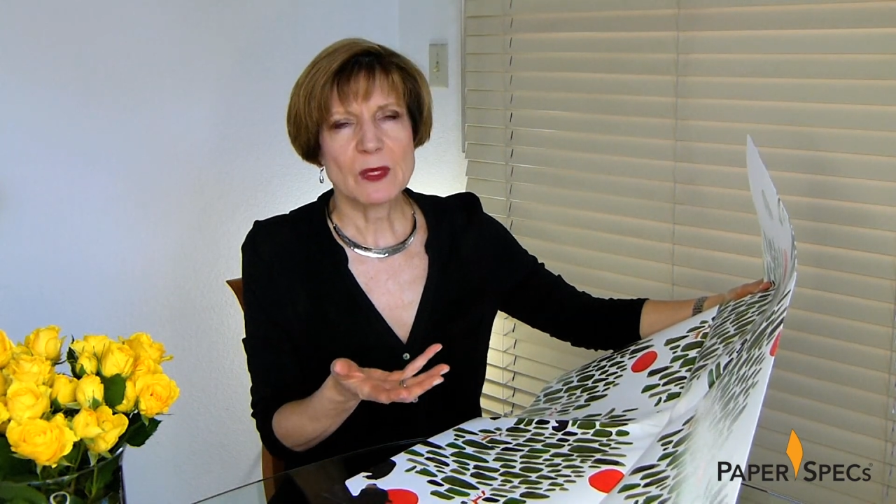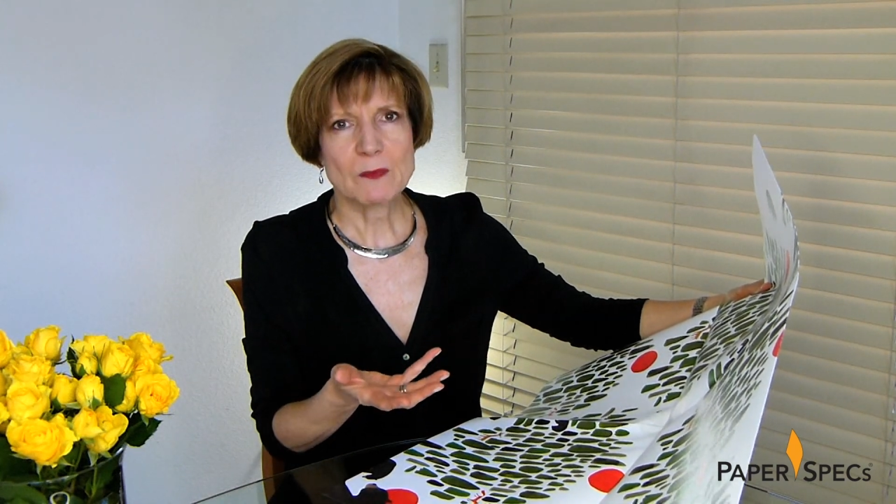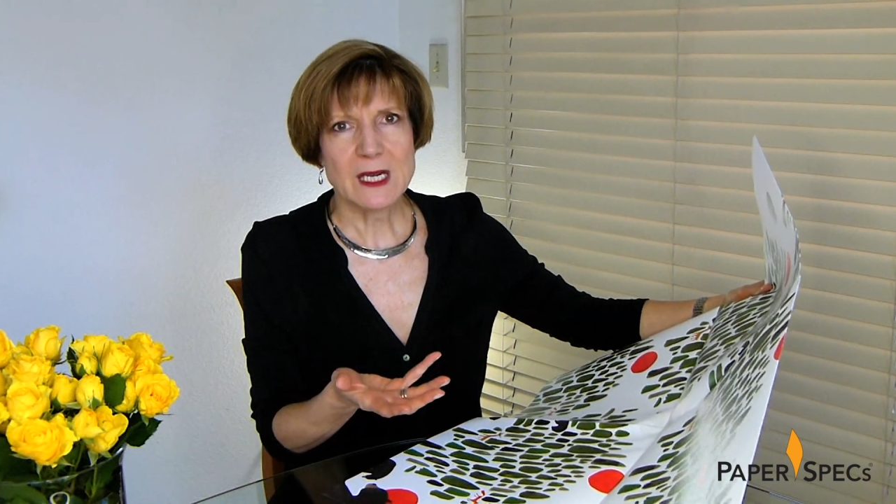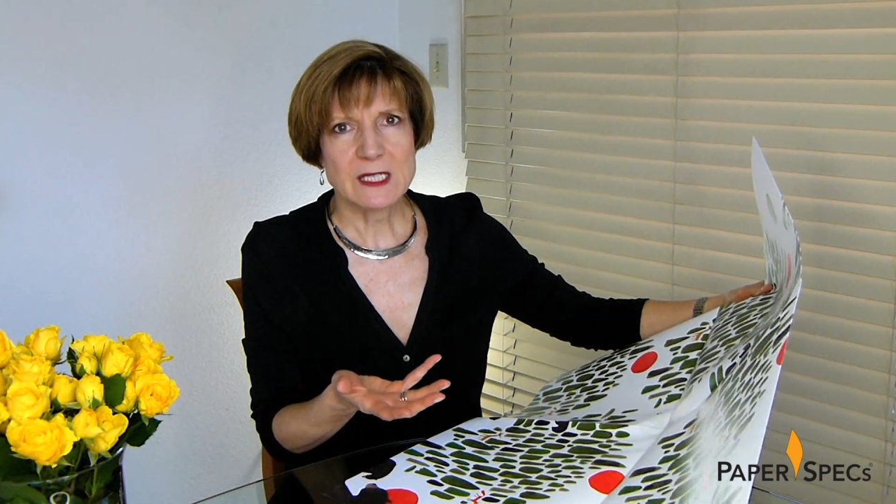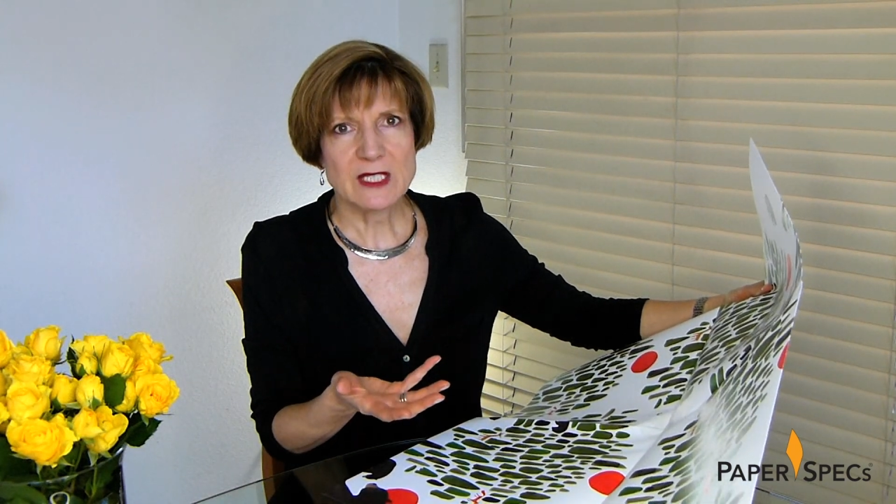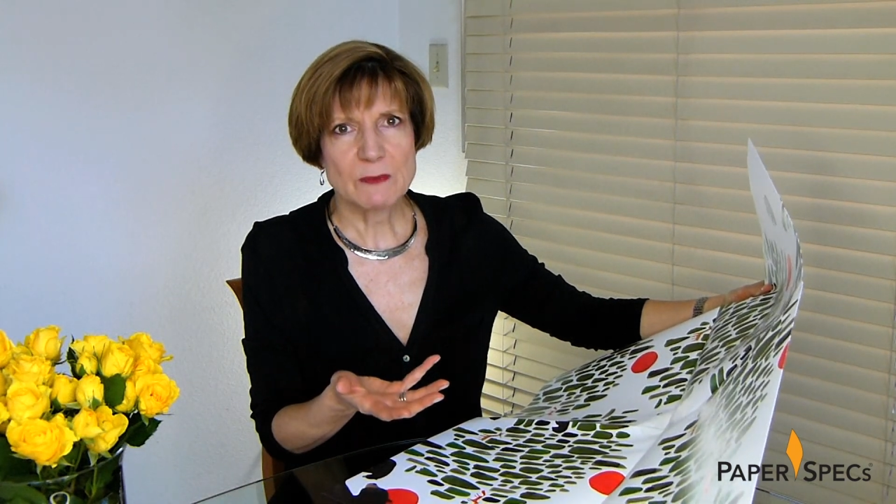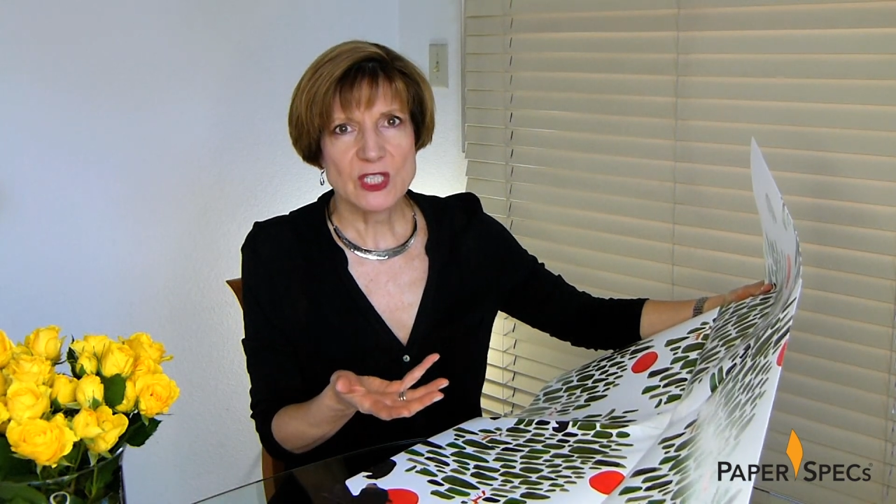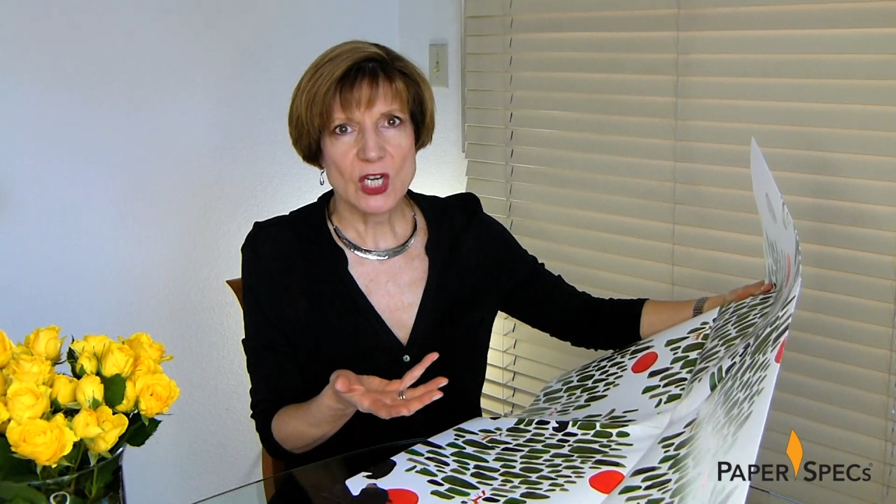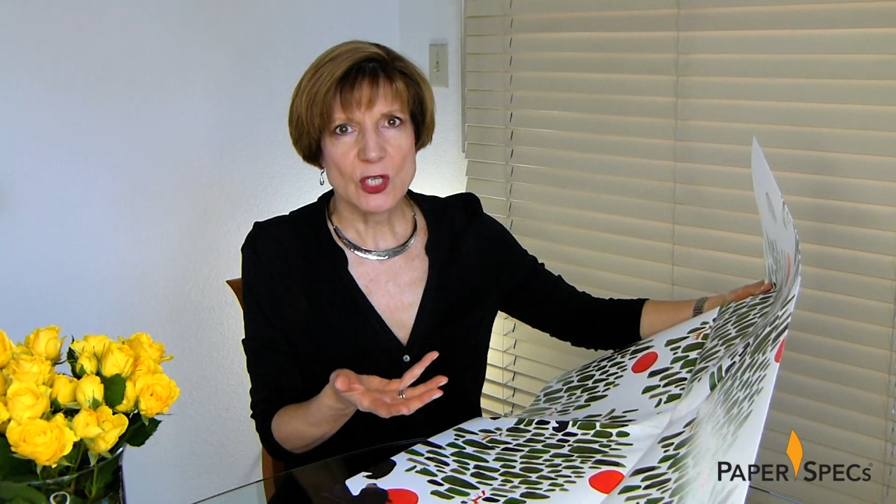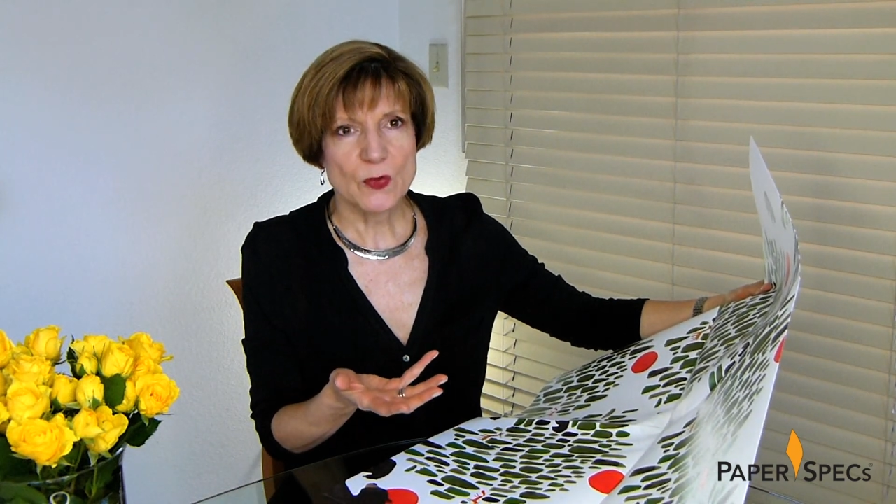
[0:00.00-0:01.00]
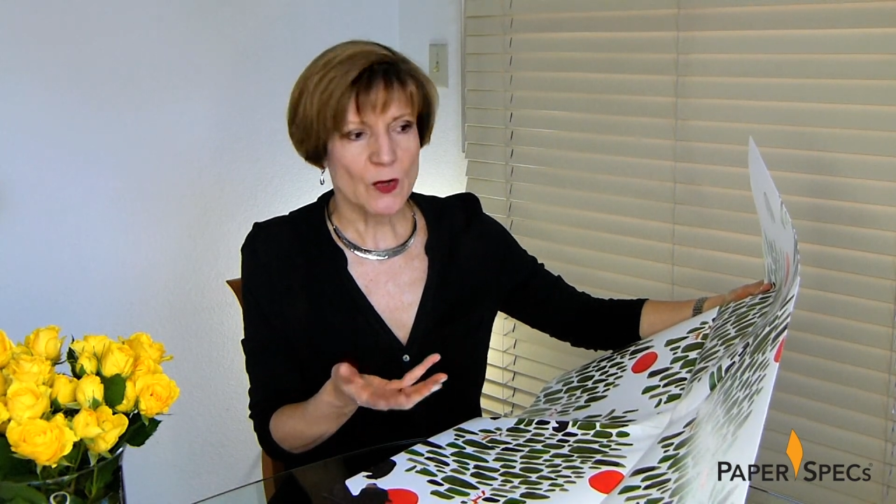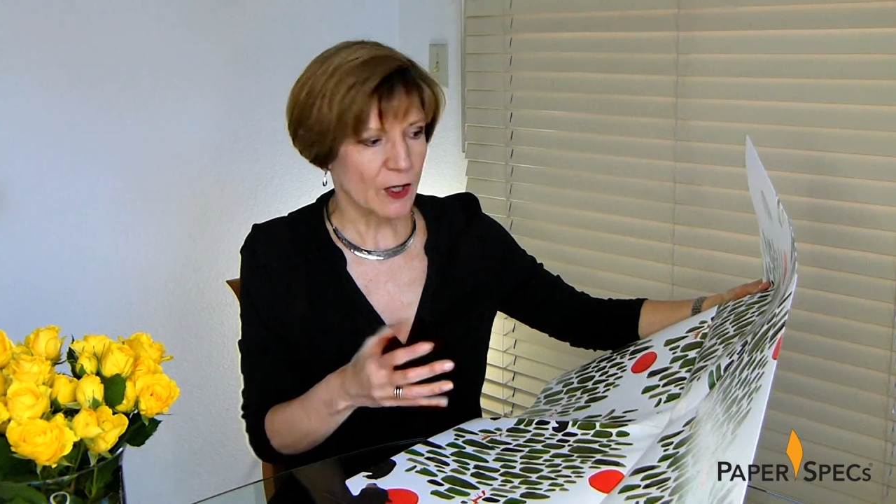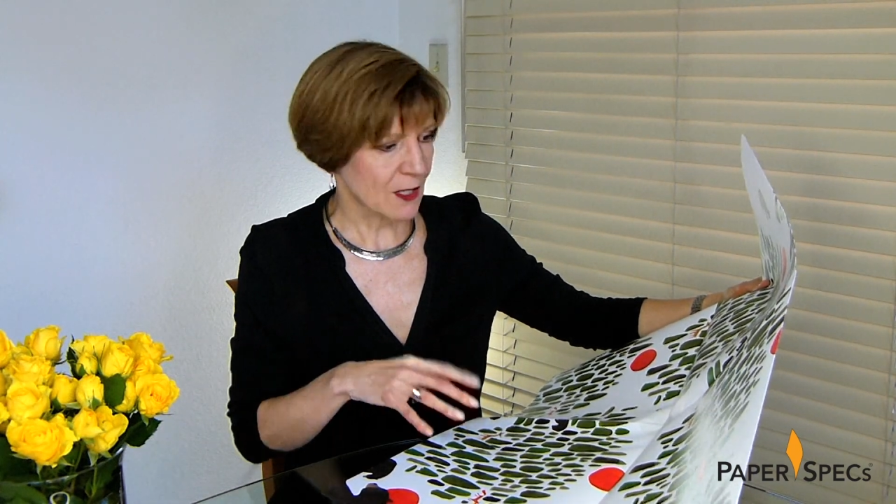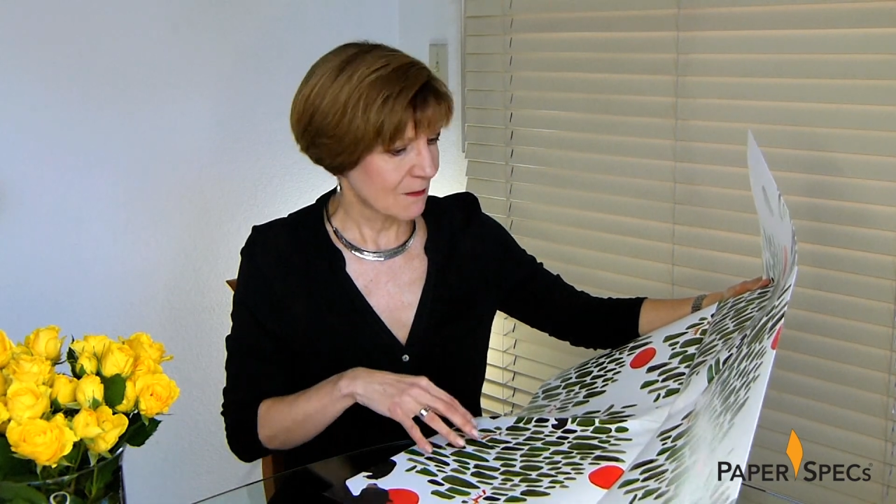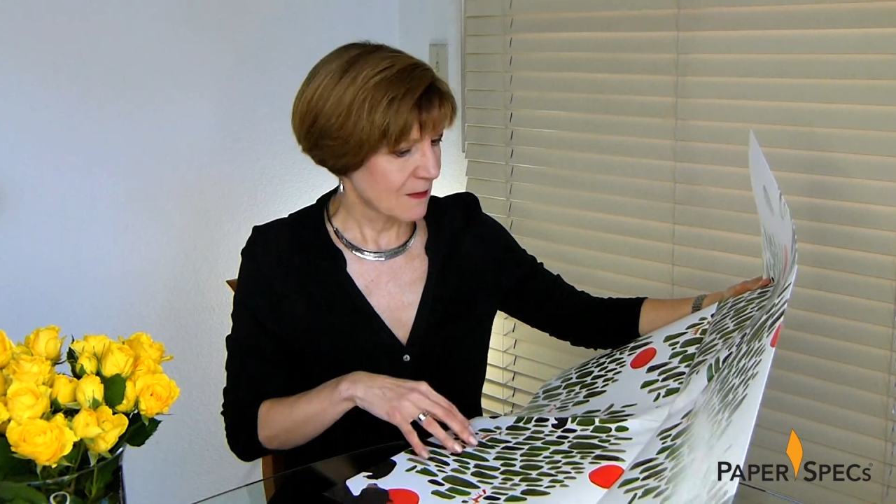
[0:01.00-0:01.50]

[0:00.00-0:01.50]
admire them as artwork.